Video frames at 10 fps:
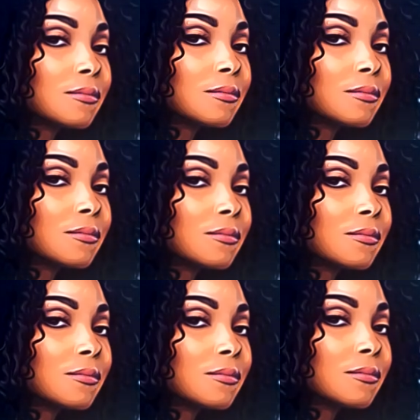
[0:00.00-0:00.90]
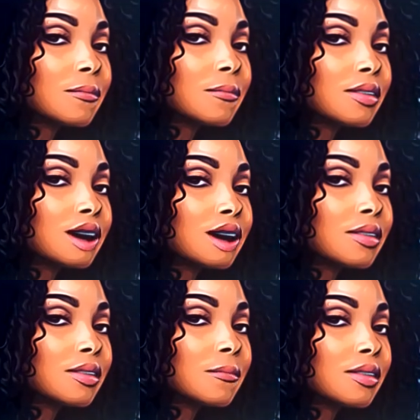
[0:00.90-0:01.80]
Pepper said she wanted
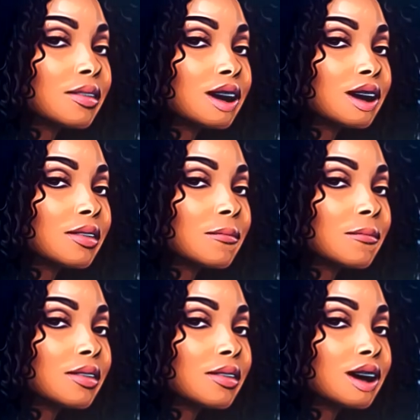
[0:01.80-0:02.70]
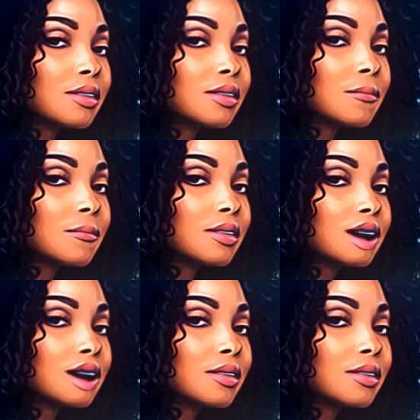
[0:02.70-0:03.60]
to see what was happening with them
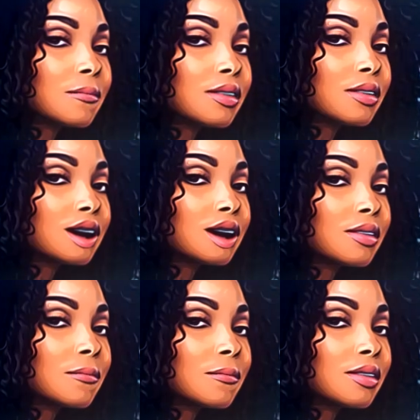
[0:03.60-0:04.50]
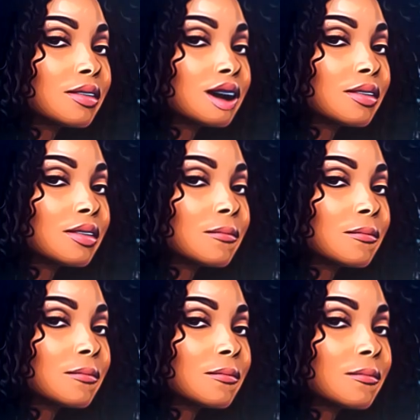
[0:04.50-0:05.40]
because she's been hearing some things
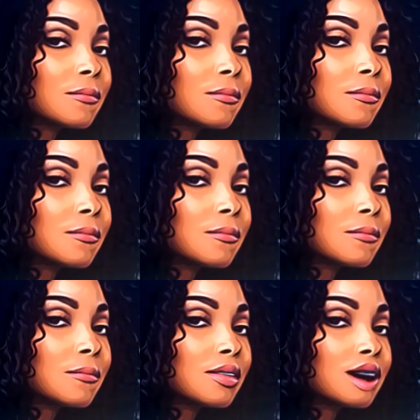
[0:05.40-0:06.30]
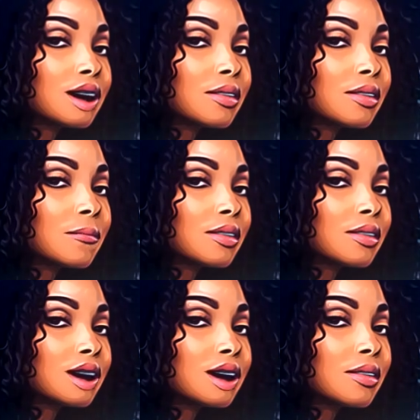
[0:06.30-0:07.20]
and um, she
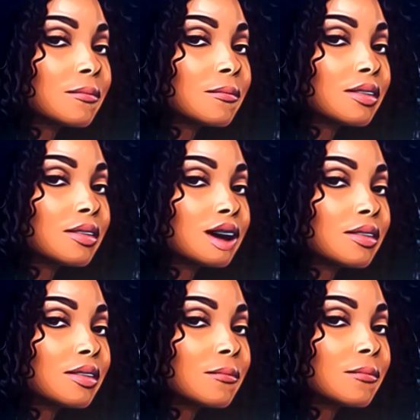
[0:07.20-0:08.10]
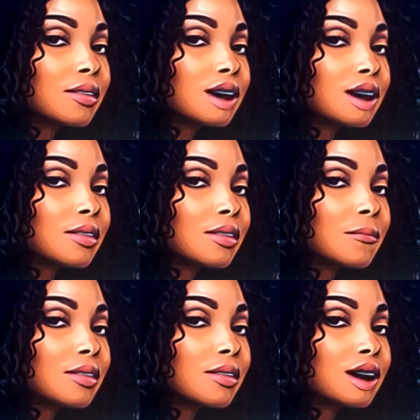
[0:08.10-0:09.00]
feels like, you know, she
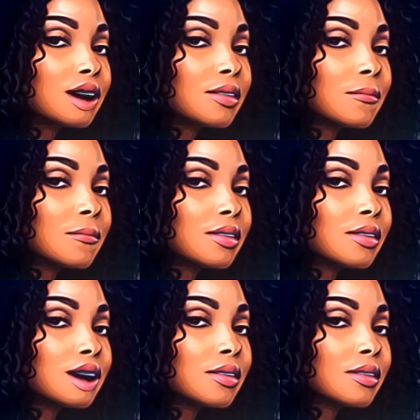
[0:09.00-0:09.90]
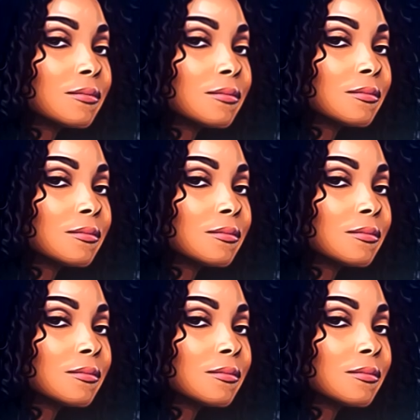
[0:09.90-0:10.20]
just wants to get to the bottom of it.